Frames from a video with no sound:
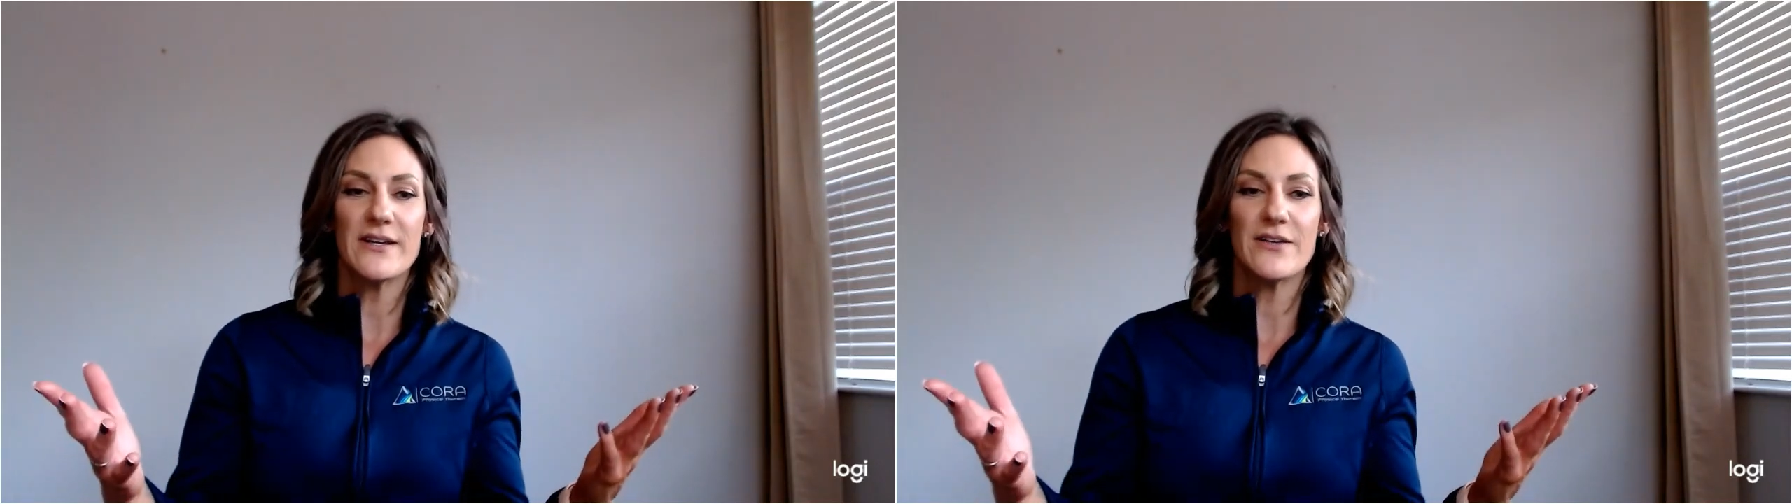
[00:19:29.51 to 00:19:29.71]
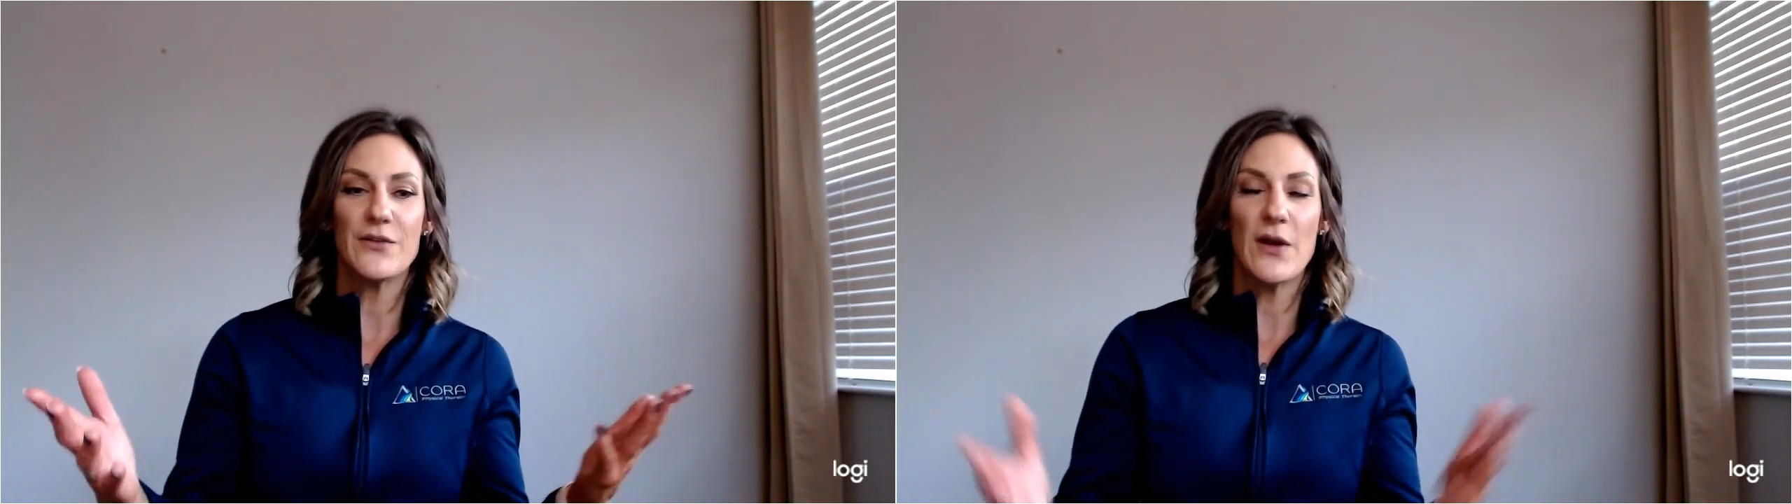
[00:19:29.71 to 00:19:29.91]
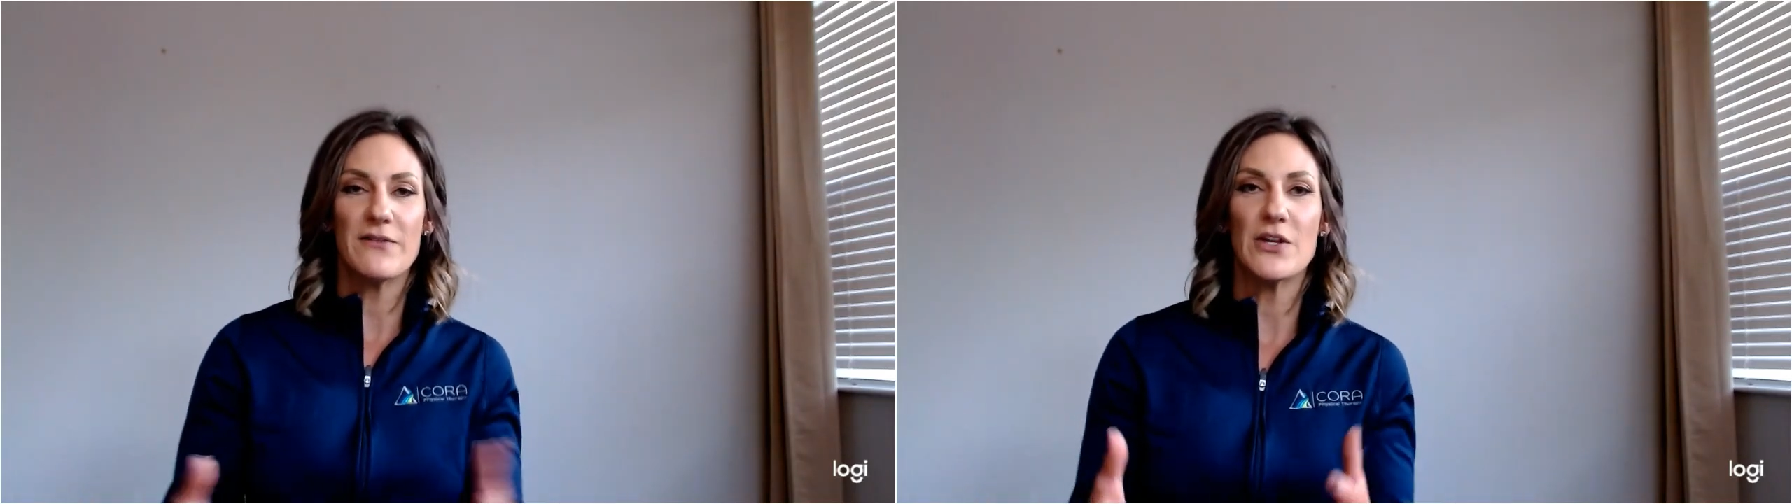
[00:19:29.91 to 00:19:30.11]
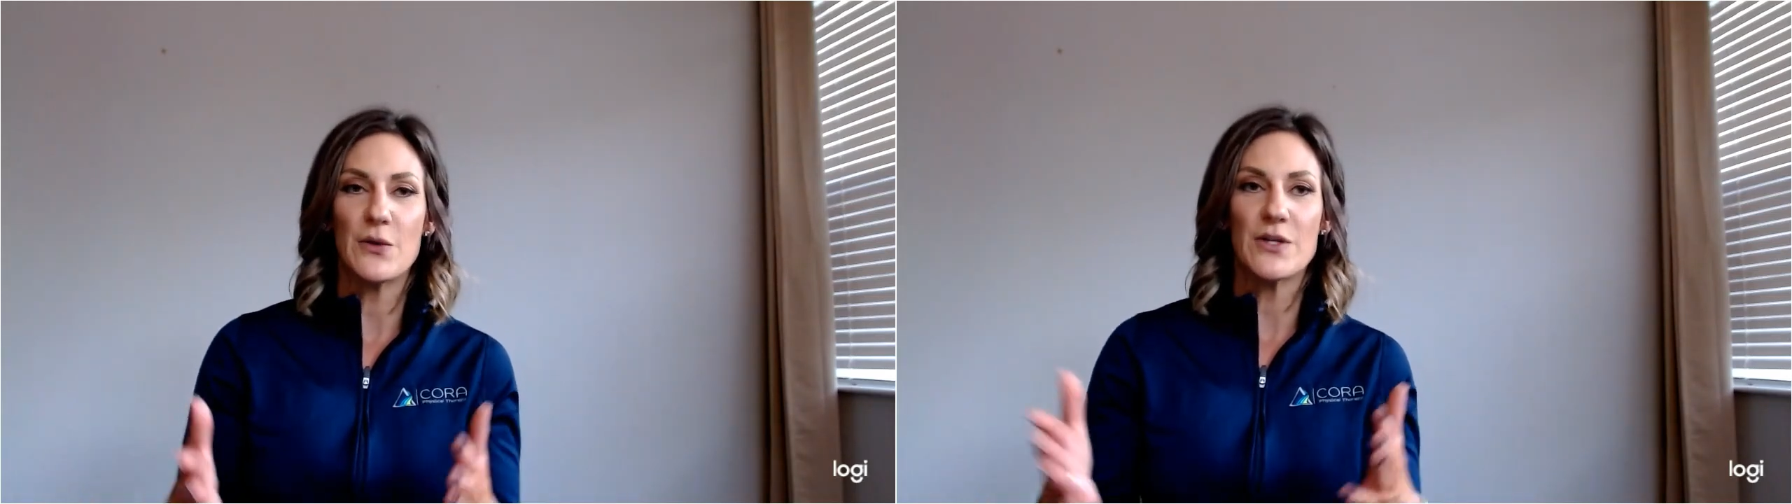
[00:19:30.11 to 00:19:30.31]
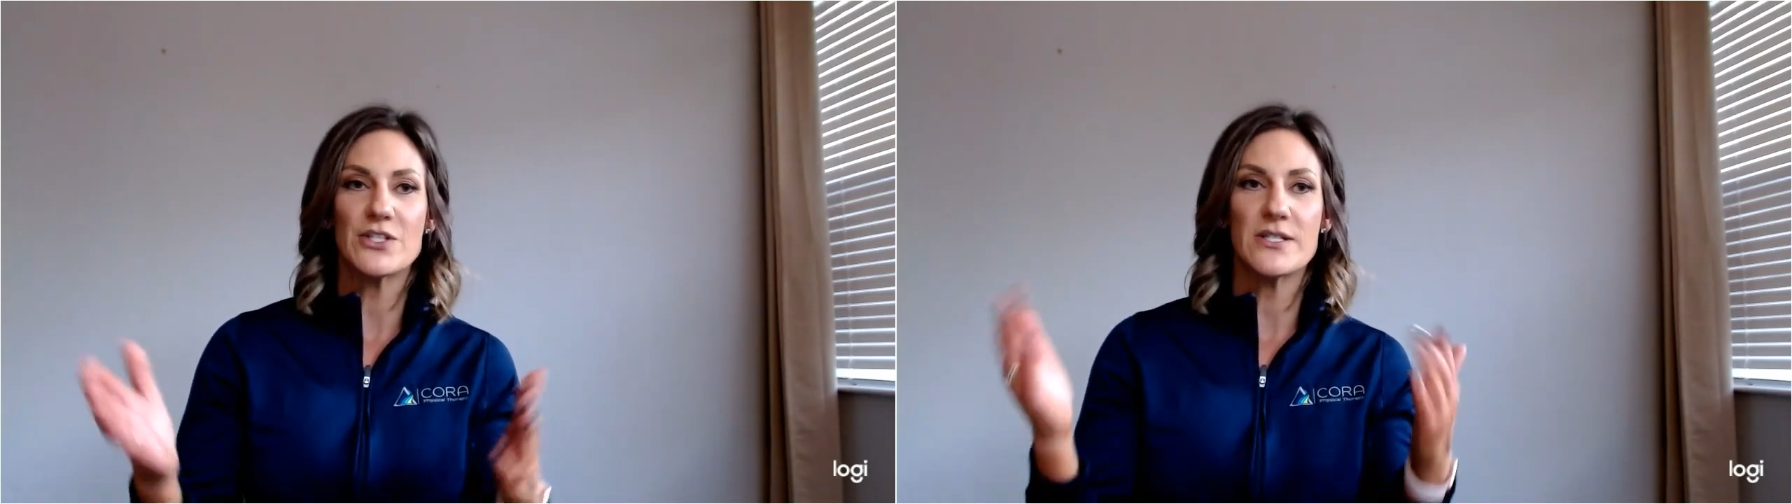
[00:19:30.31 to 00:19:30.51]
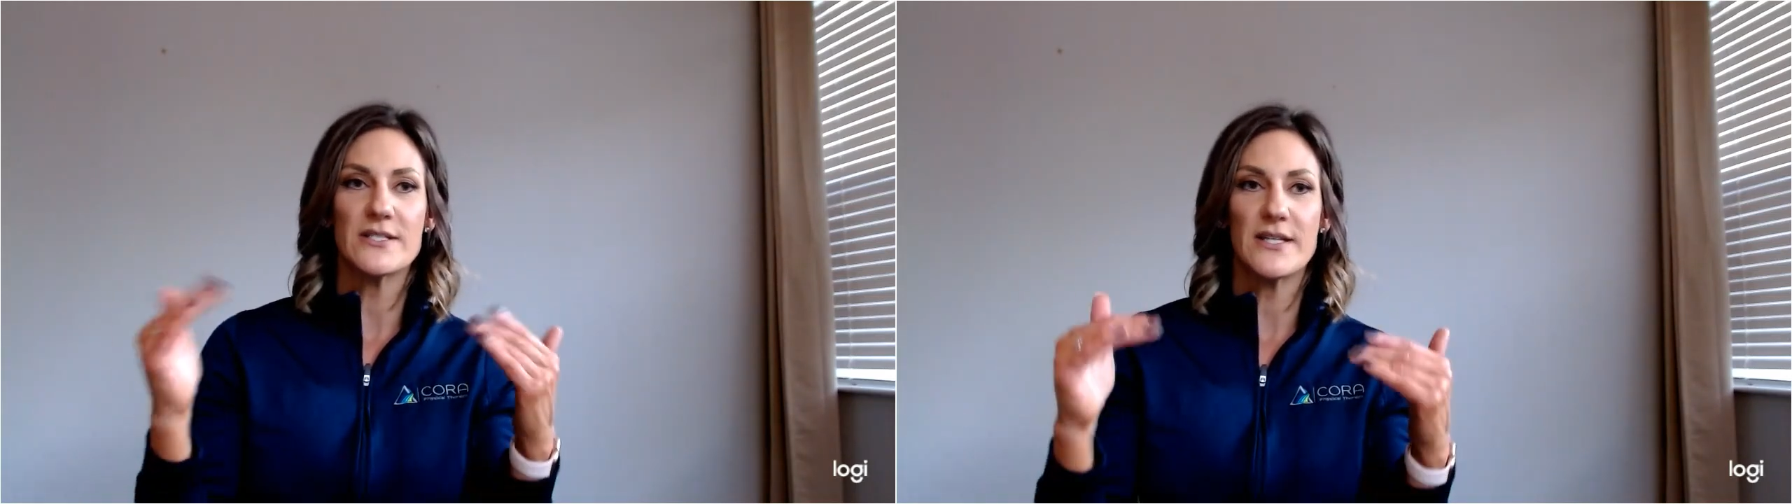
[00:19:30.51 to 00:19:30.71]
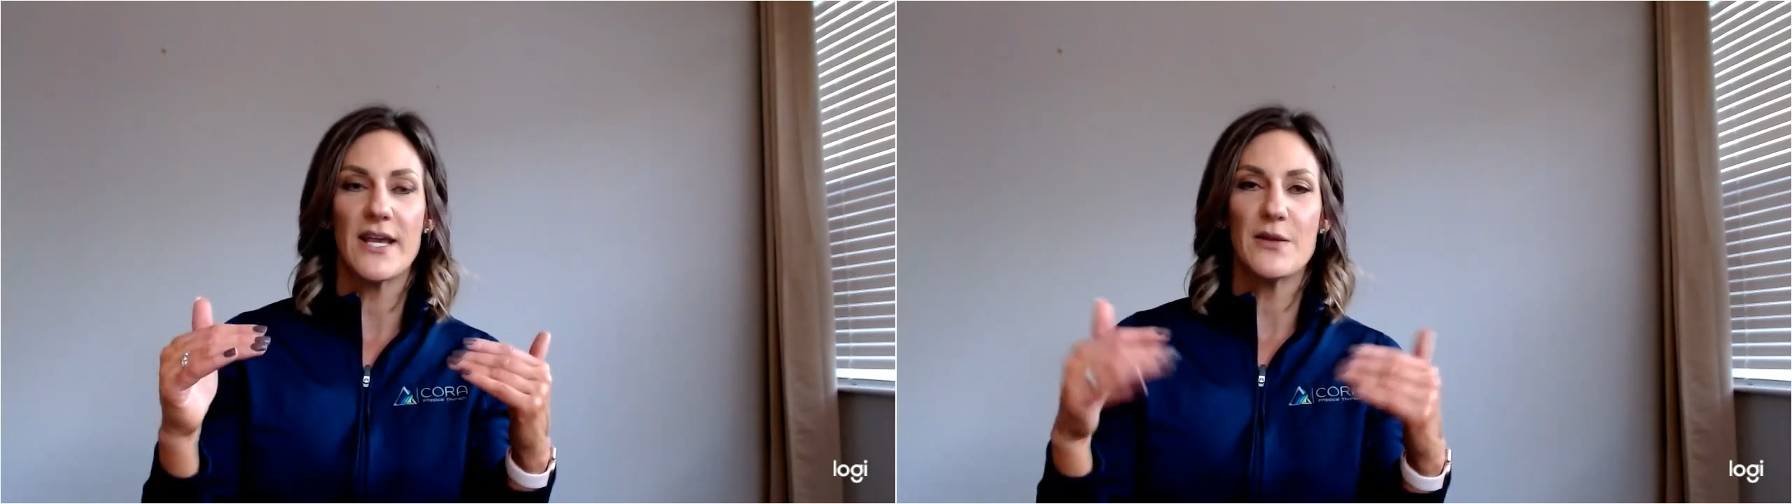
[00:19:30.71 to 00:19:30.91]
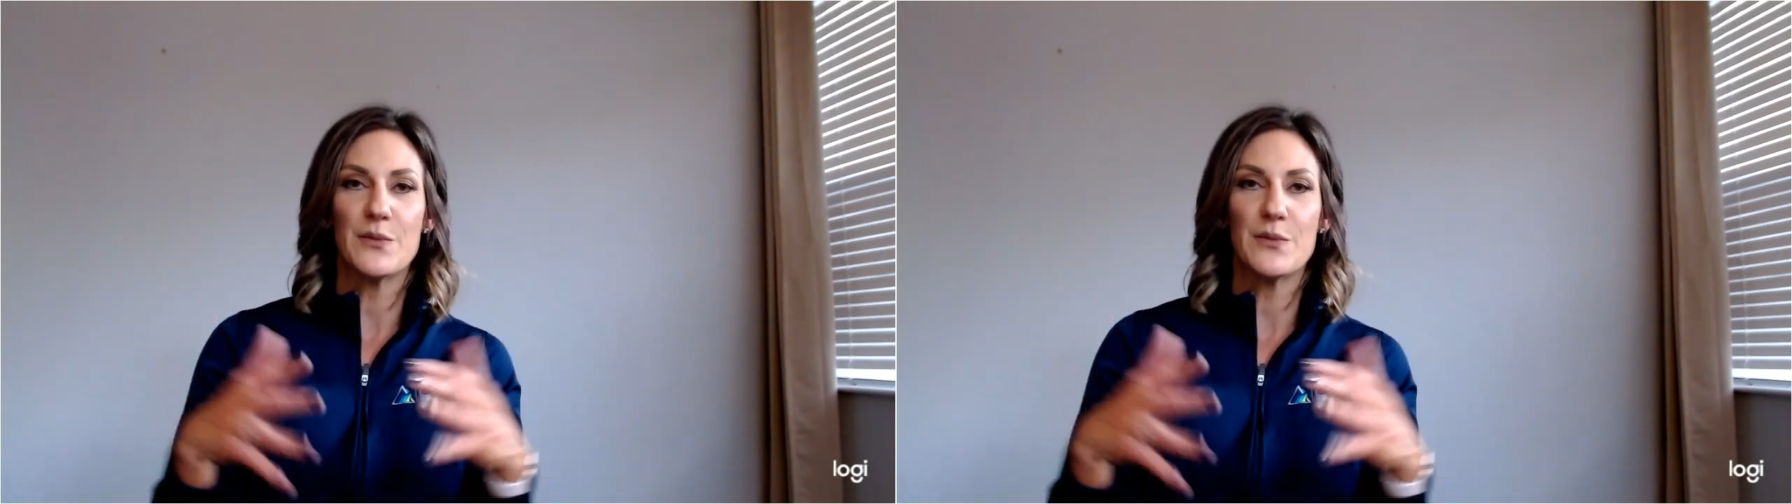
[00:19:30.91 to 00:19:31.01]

If you have any questions, again,